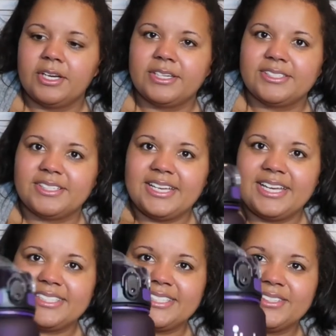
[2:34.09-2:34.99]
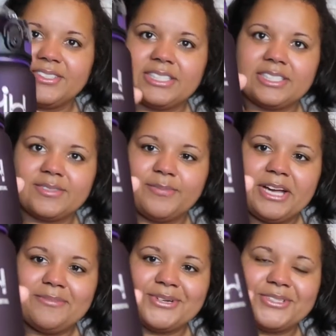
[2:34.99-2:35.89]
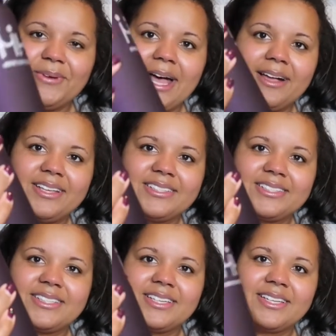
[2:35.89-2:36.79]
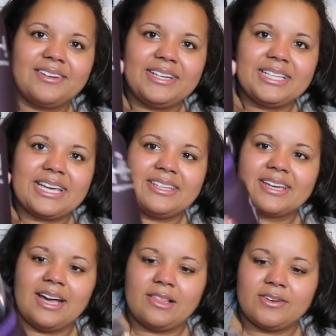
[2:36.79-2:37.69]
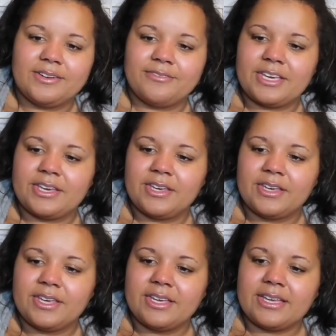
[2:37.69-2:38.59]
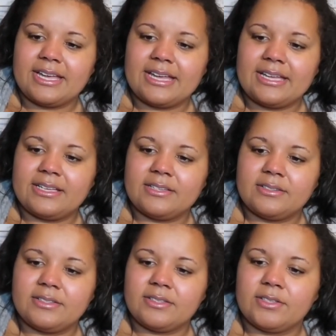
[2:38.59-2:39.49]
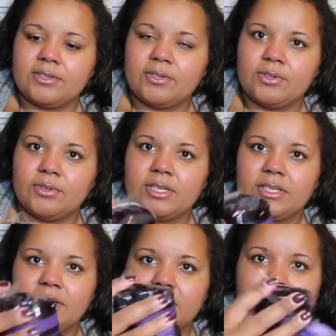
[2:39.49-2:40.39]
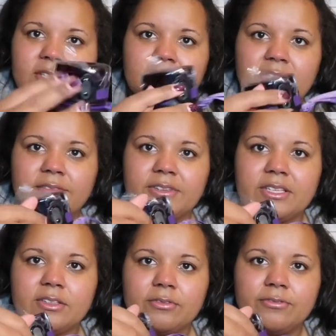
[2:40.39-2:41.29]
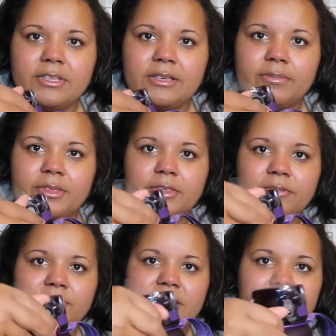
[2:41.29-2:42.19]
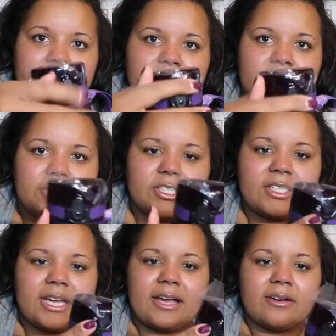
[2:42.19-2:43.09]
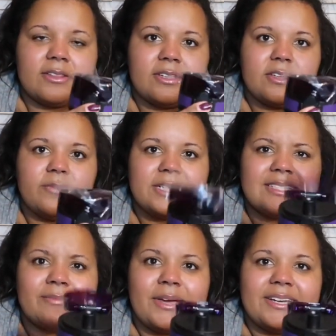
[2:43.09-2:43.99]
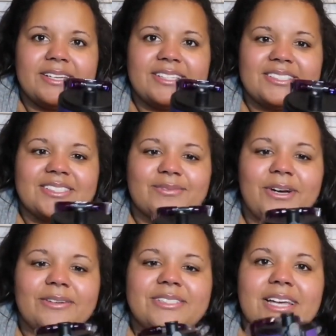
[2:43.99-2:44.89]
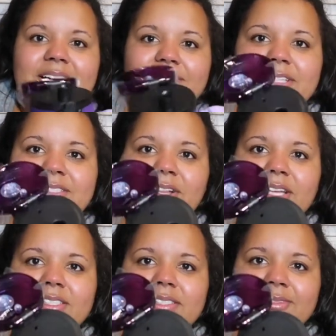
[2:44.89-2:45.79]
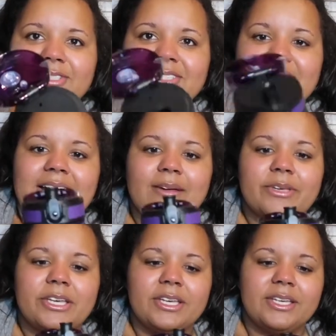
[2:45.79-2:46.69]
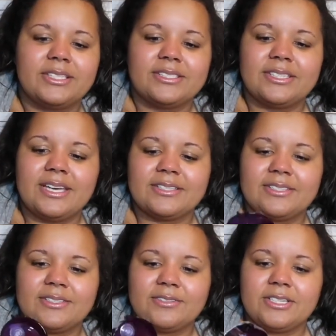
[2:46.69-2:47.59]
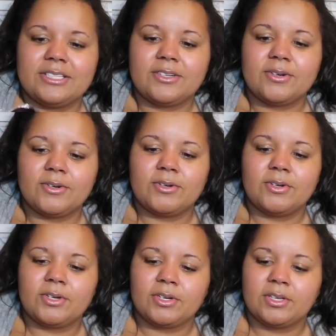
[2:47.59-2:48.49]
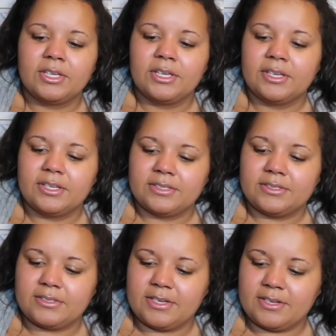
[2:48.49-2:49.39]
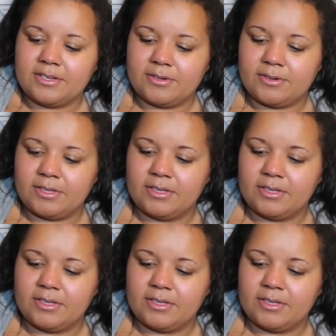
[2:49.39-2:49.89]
So yeah, so and it's purple as well. It's, I really like the color of it. And you I think you flip flick the switch down, and then you press the button, and it just pops up. And it's got like a sports cap. So yeah, so it's really cool. So